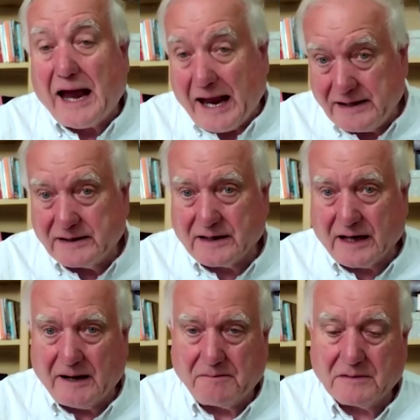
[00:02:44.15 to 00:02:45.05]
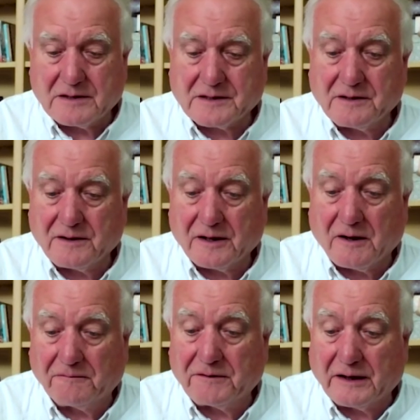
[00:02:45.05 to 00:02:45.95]
endgames to the
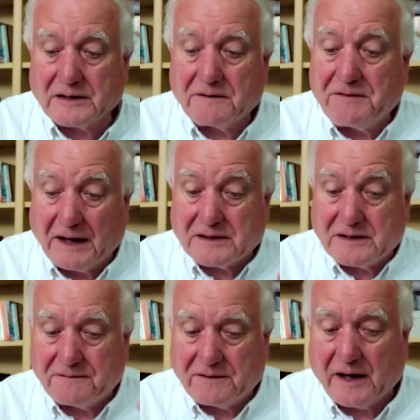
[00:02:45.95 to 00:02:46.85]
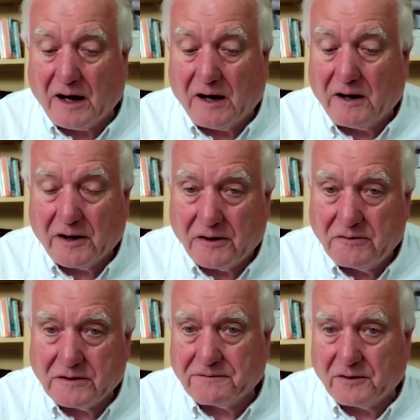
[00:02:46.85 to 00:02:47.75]
conflict, effectively
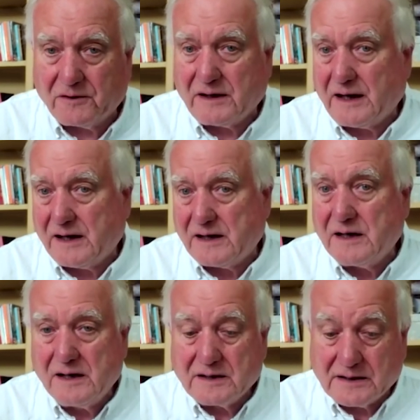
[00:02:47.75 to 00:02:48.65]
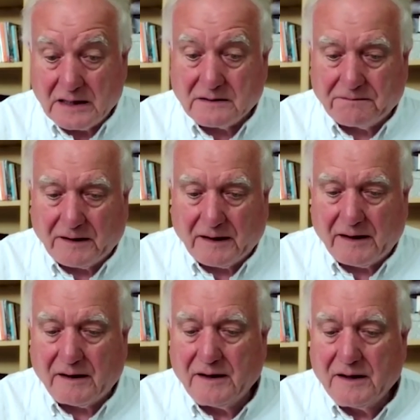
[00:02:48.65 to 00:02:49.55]
argued for a ceasefire